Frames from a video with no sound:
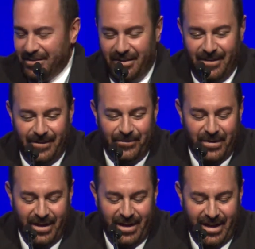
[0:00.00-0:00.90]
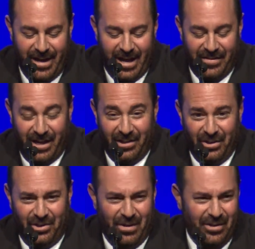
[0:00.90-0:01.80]
And then I
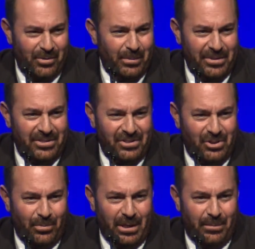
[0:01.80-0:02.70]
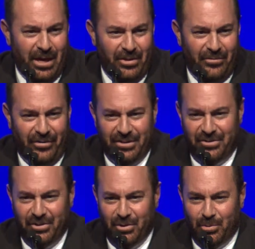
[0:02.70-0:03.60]
look around the room and see so many of my other
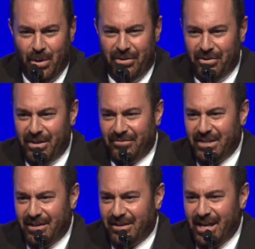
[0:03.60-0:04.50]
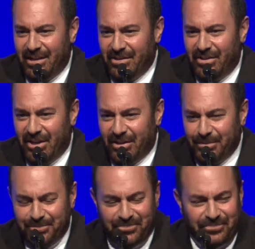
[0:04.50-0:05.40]
friends who, whether they've dedicated
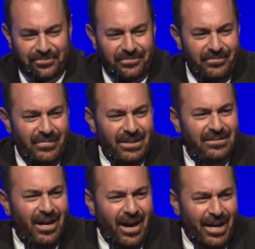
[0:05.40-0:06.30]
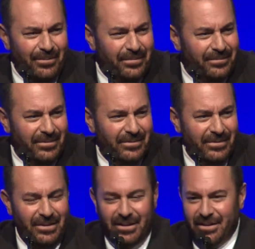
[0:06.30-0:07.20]
their time,
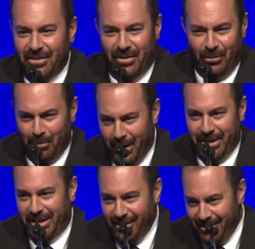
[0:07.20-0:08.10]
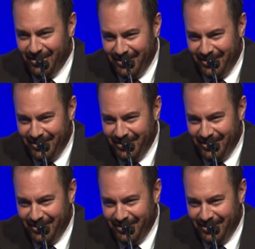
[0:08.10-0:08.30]
their money,